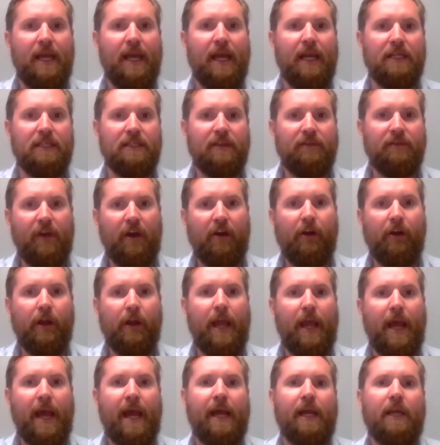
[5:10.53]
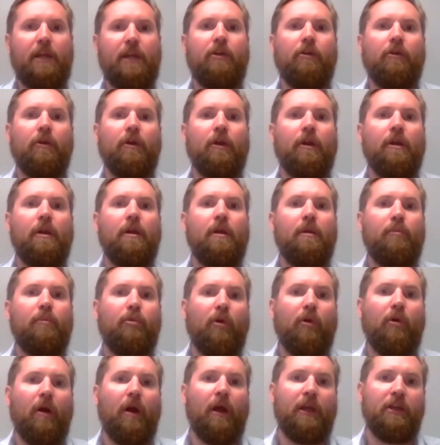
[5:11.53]
it is a very accurate
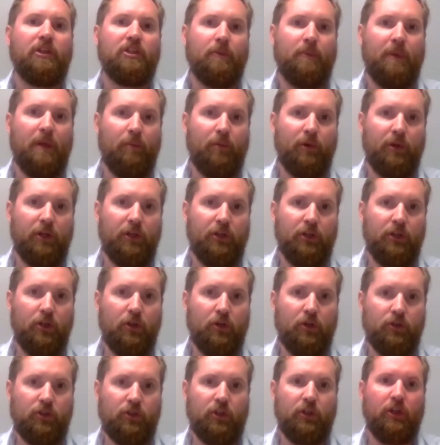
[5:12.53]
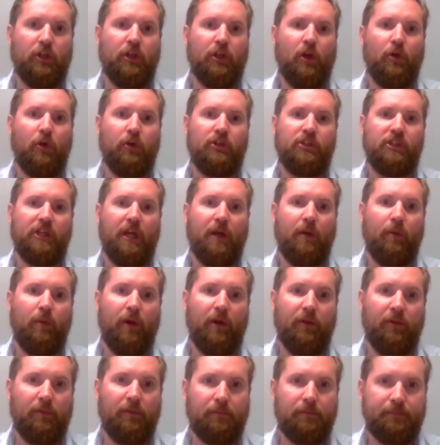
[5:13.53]
price that people can use to negotiate
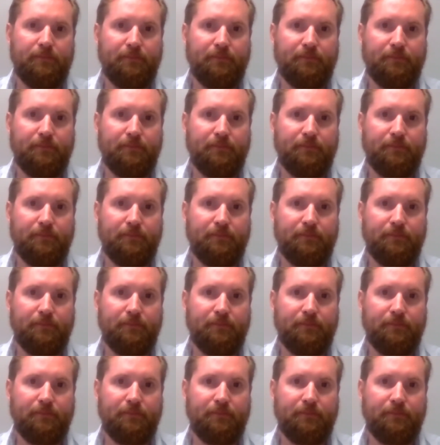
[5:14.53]
with.